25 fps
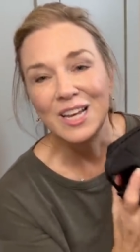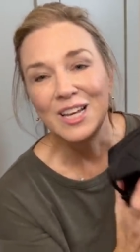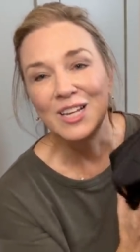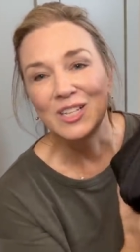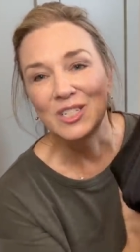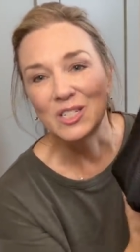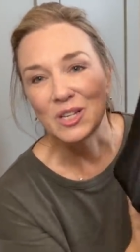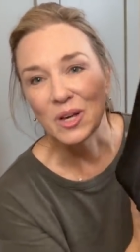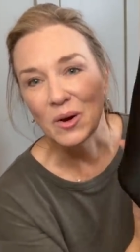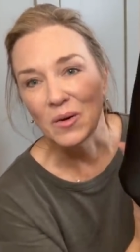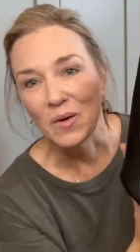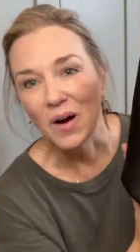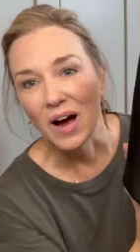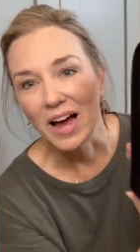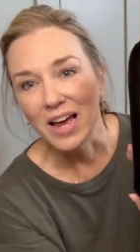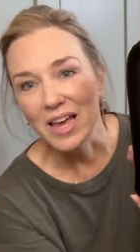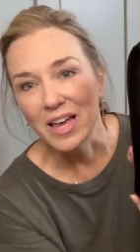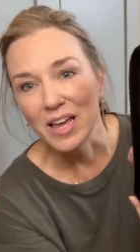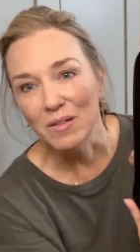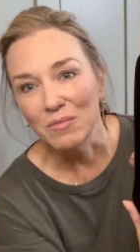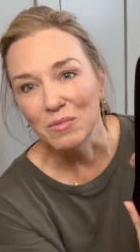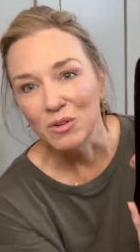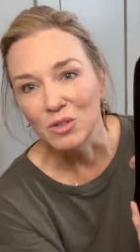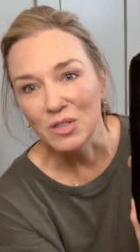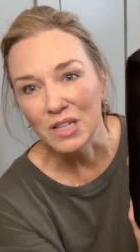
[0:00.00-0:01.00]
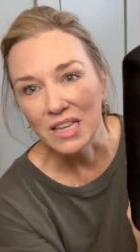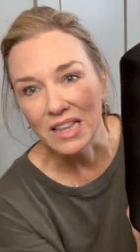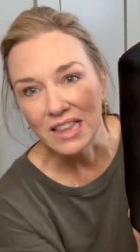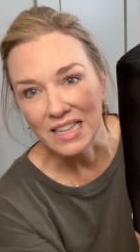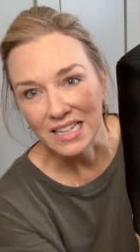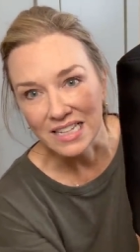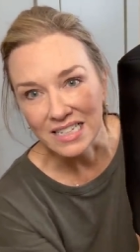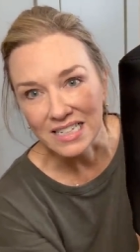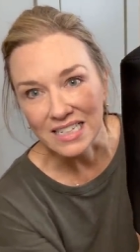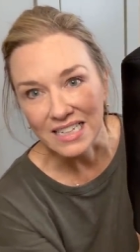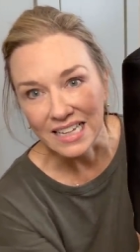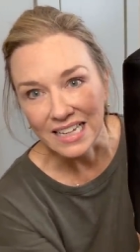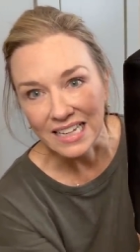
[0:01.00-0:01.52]
So I am using
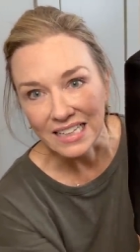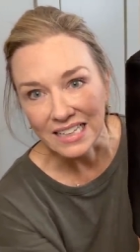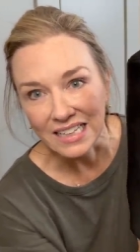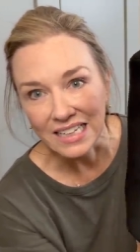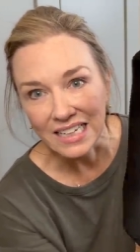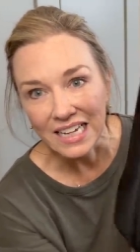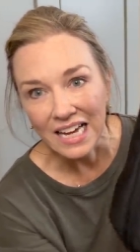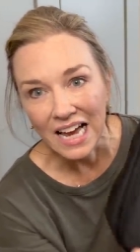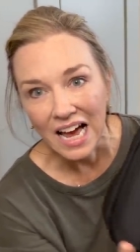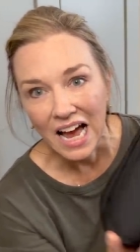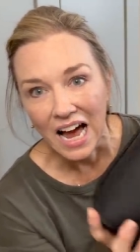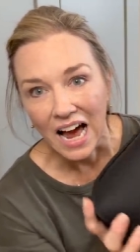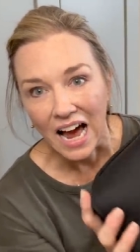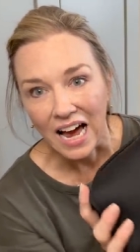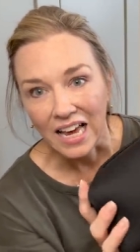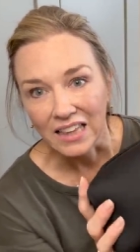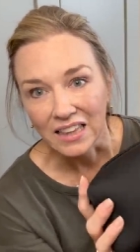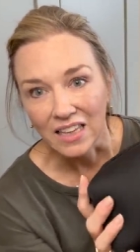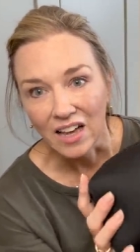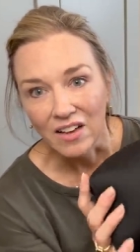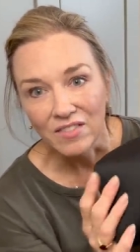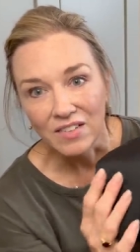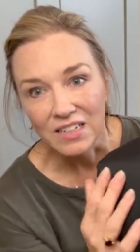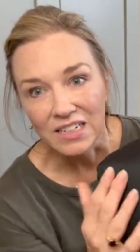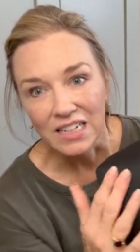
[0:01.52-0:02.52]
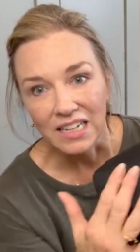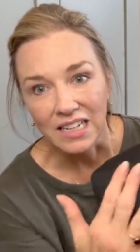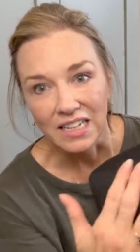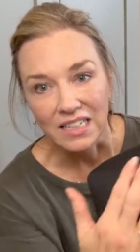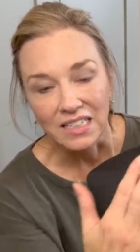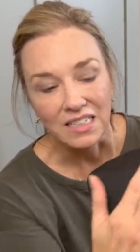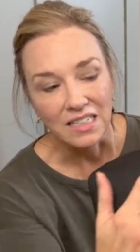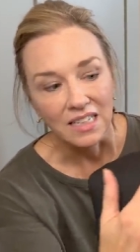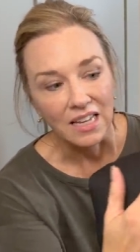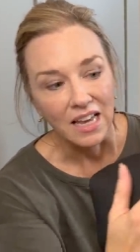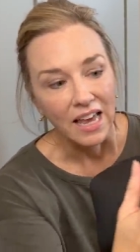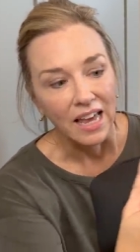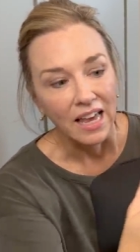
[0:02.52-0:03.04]
this lately. I love it.
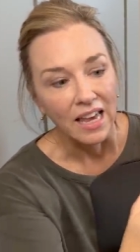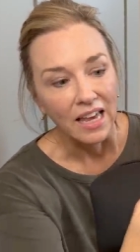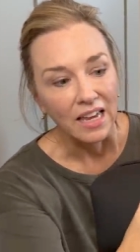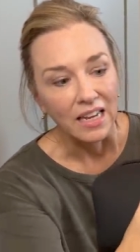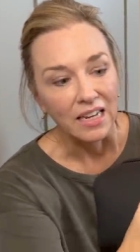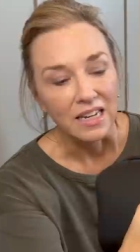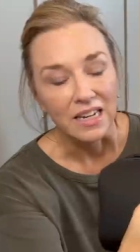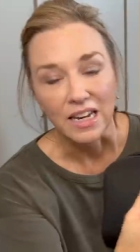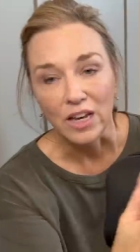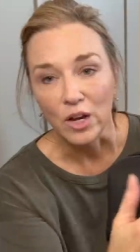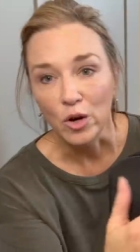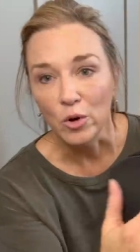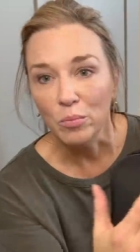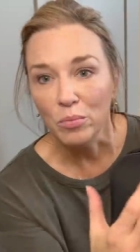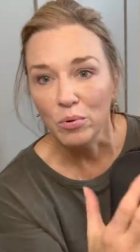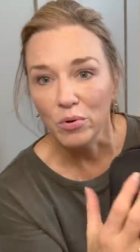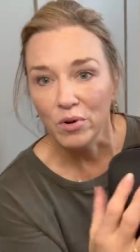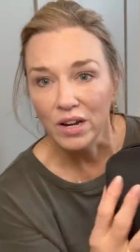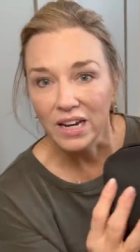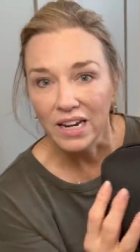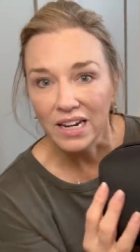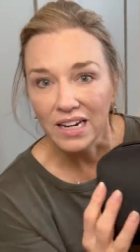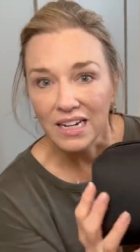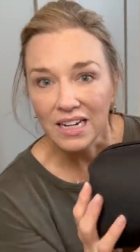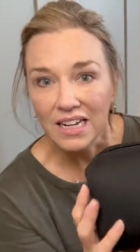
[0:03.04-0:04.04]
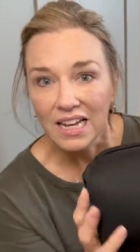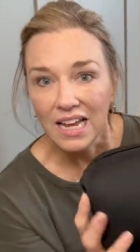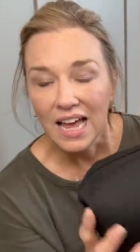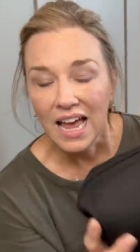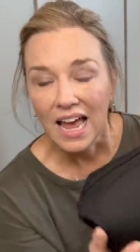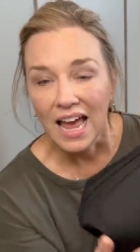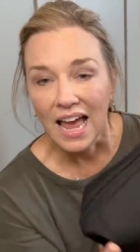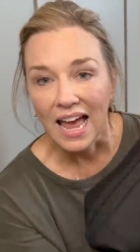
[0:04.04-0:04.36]
It's a neoprene.